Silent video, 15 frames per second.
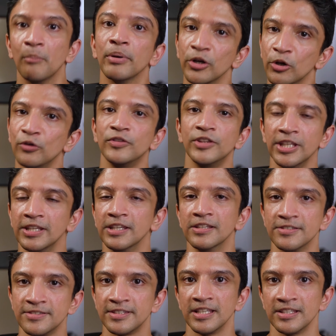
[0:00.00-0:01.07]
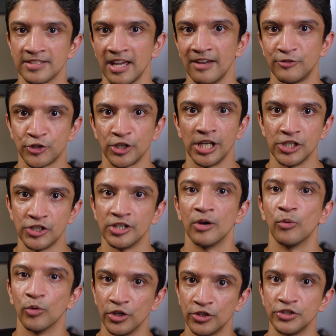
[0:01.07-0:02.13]
But over the years, things have changed, and
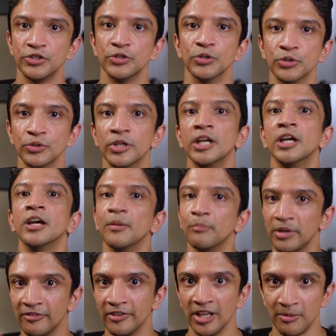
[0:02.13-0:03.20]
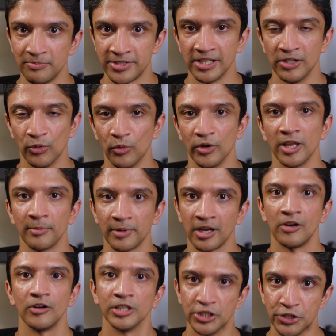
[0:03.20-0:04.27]
I wanted to do a bit of an update on what I'm
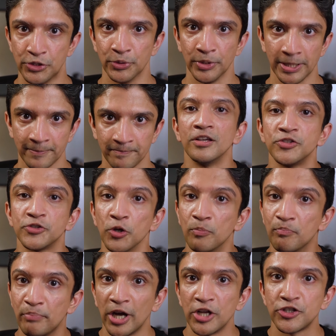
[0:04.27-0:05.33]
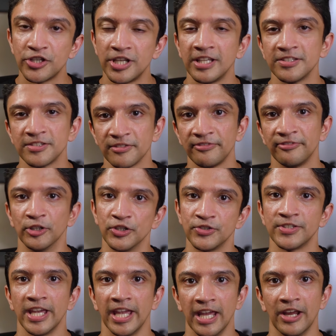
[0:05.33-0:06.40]
currently doing. So budgeting is the
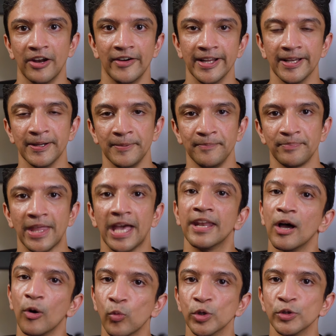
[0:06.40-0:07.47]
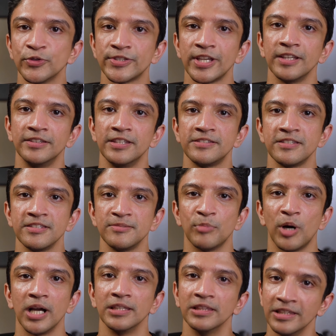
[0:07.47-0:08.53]
first area, and I will say this is
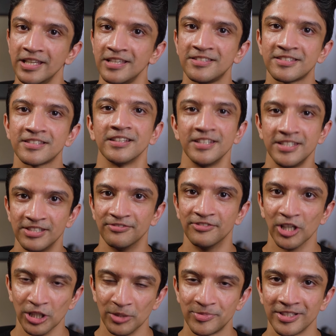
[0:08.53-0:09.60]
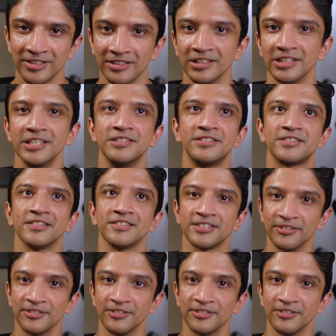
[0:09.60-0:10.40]
my least developed, least